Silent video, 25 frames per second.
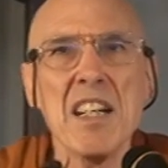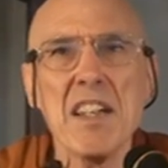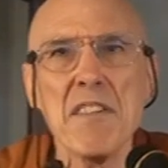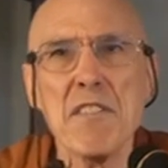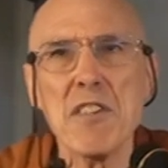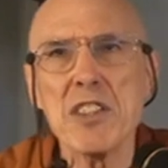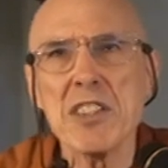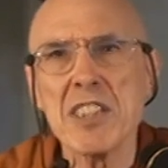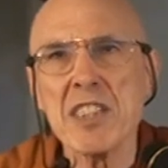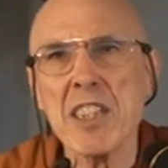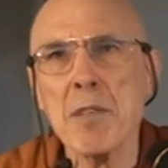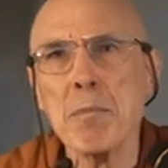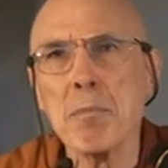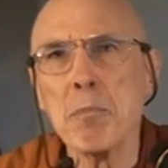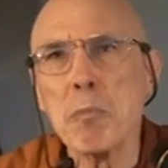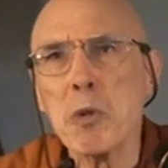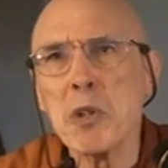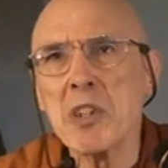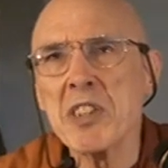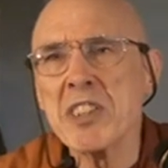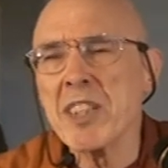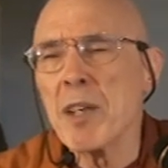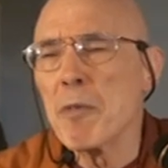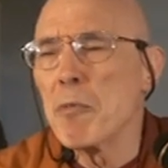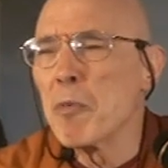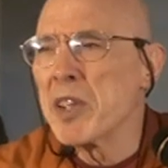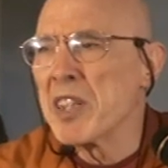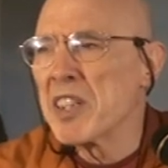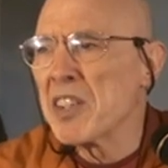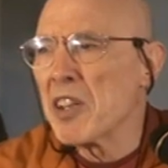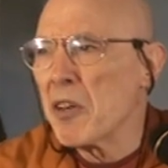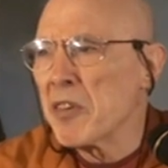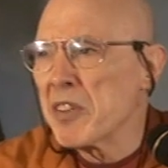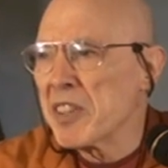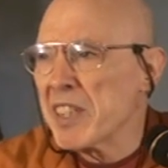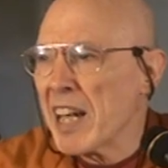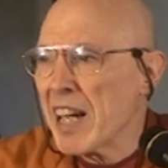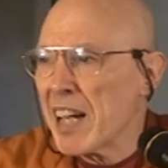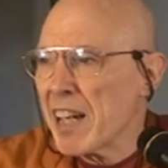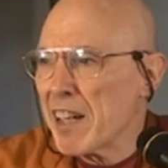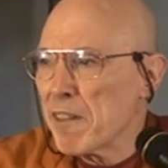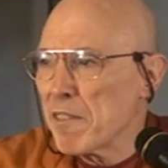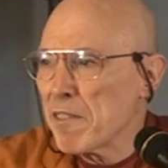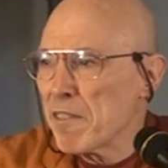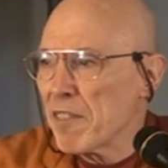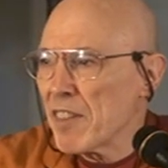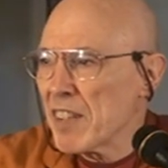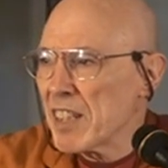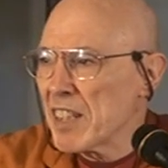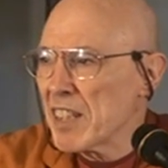First, in Buddhism, we don't have
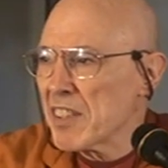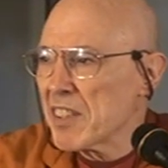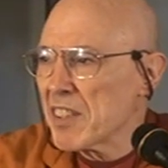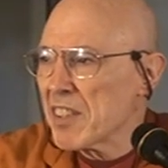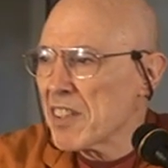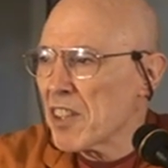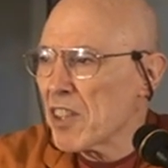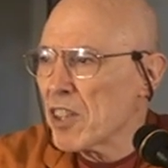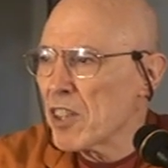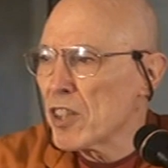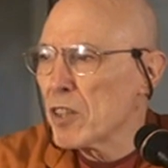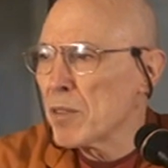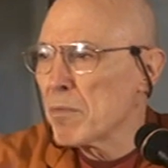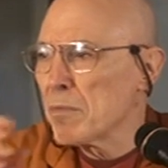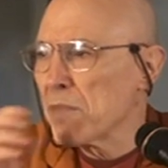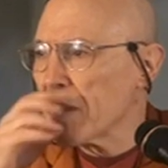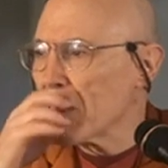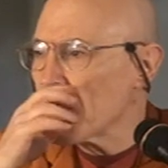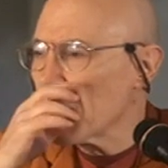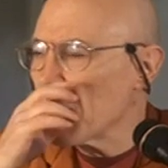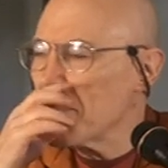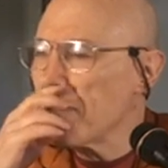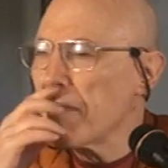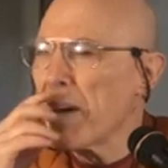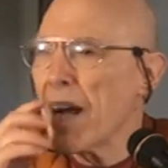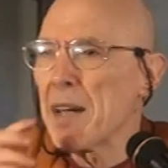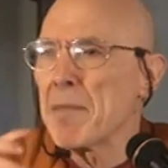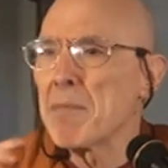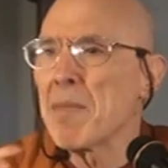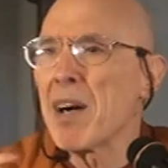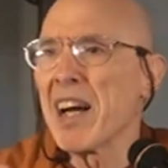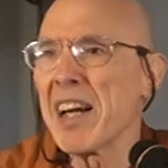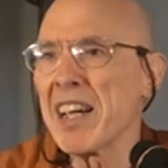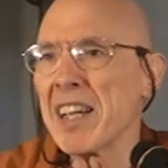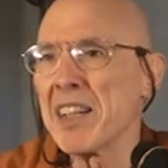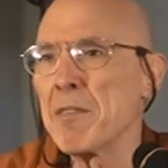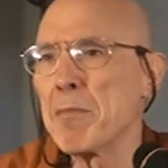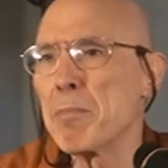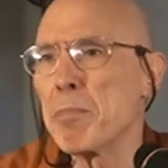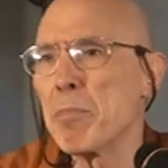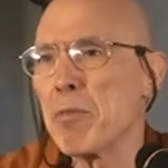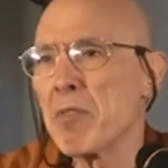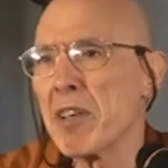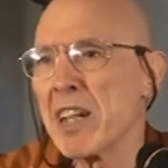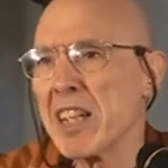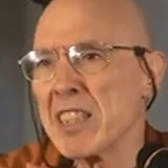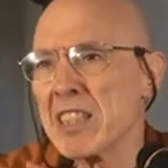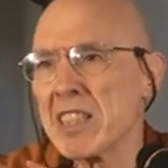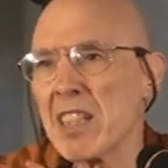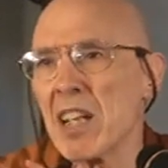a term that, to my mind,
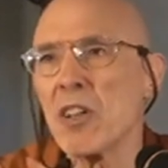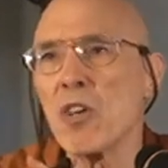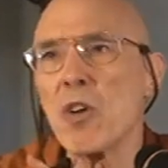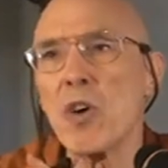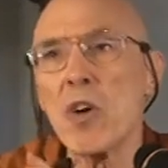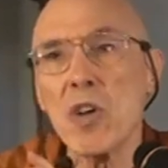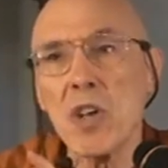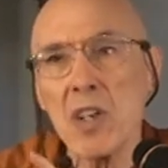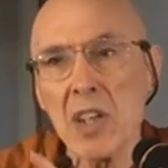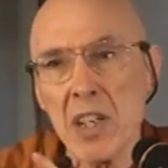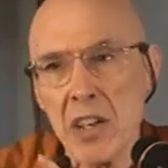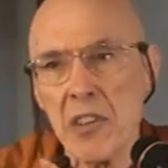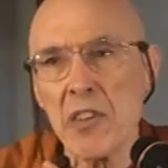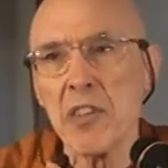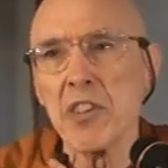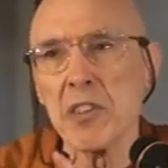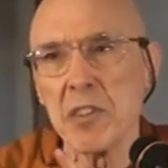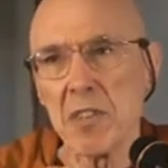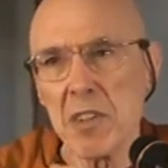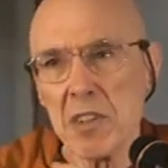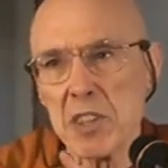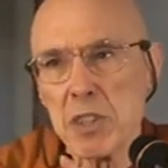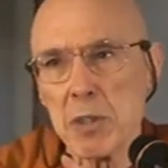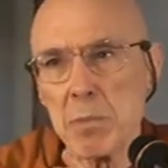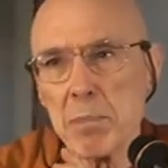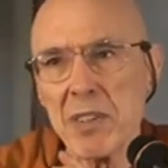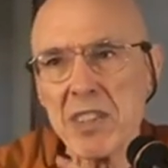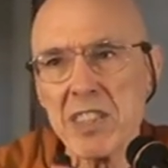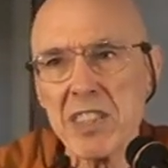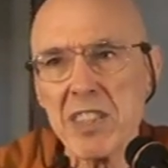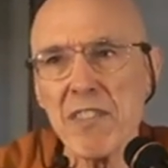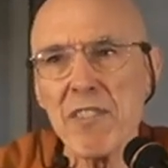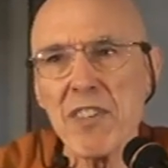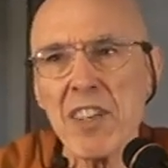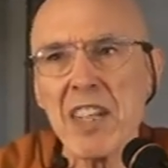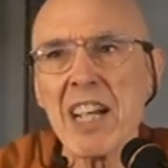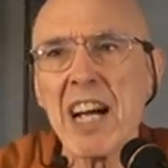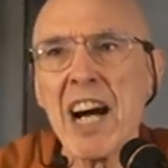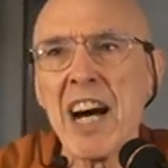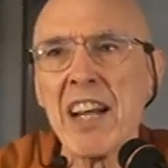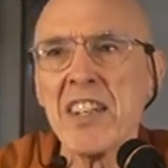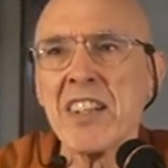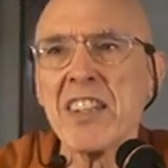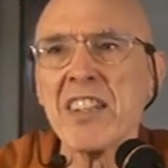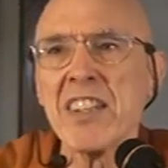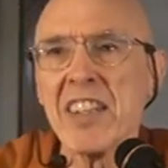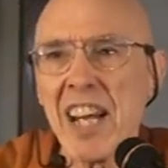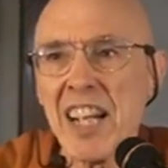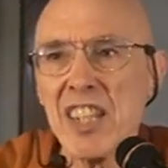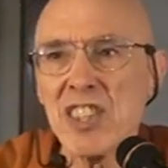brings along the specific
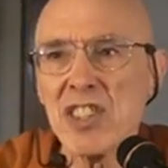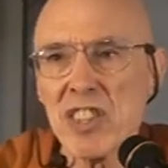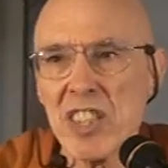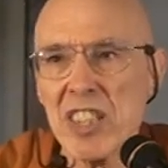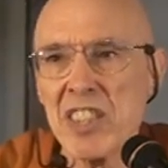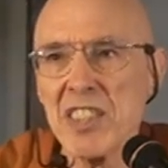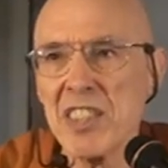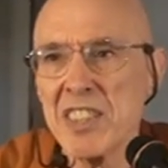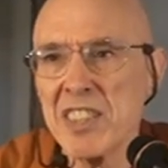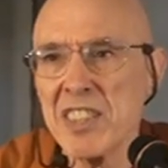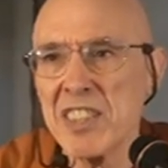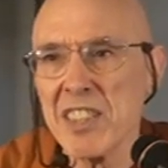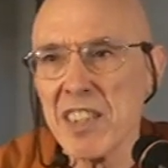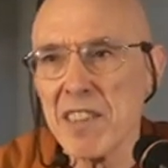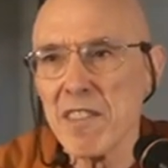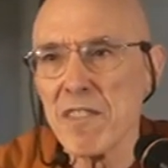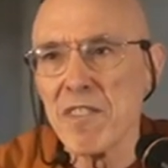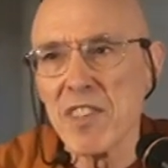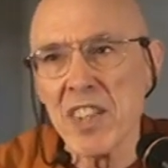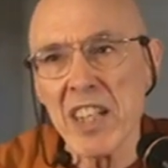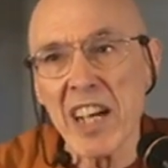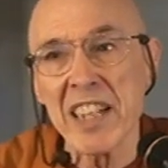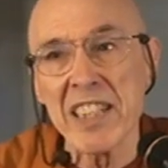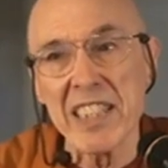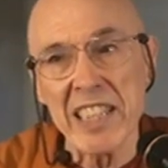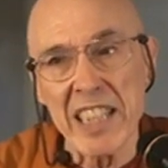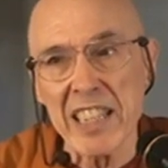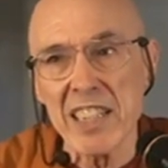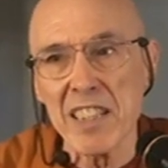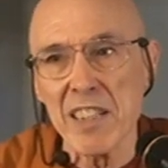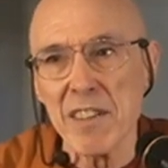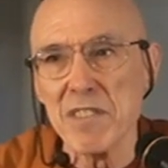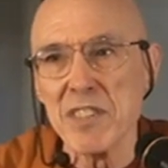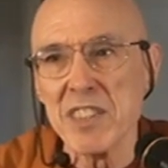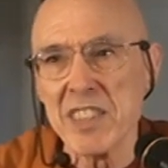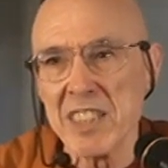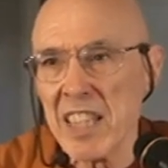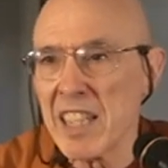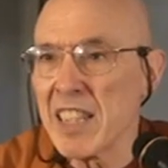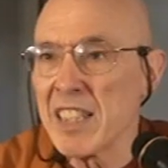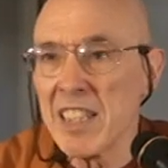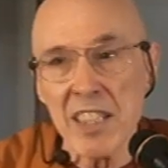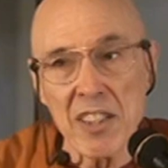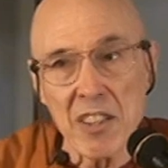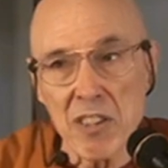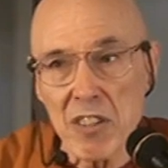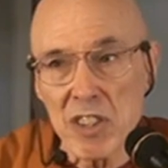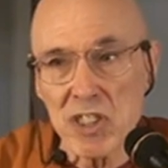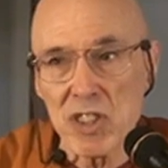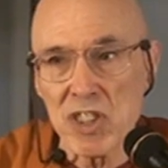connotations of the idea of sin
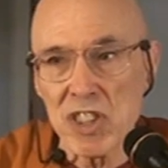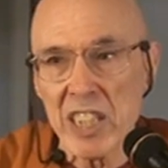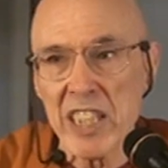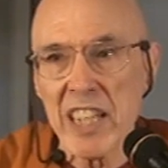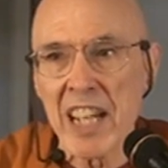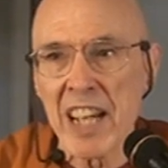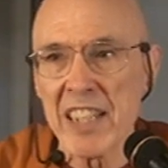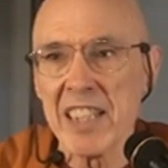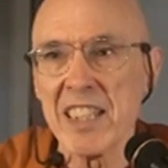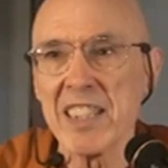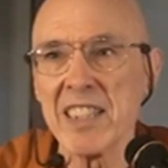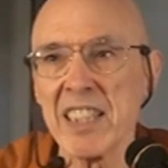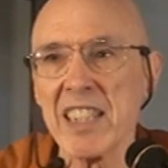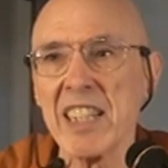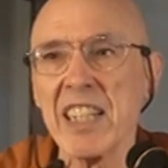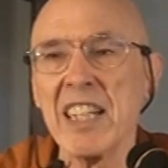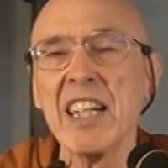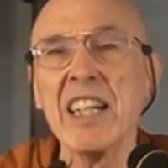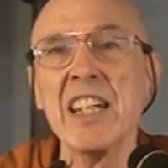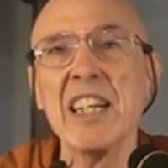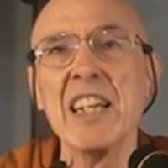in Christianity,